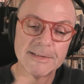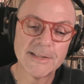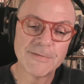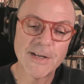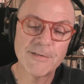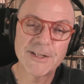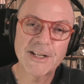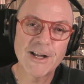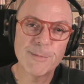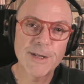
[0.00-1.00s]
If you have any
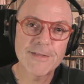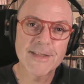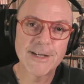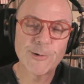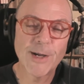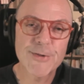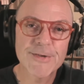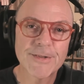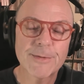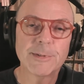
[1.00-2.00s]
comments, any questions,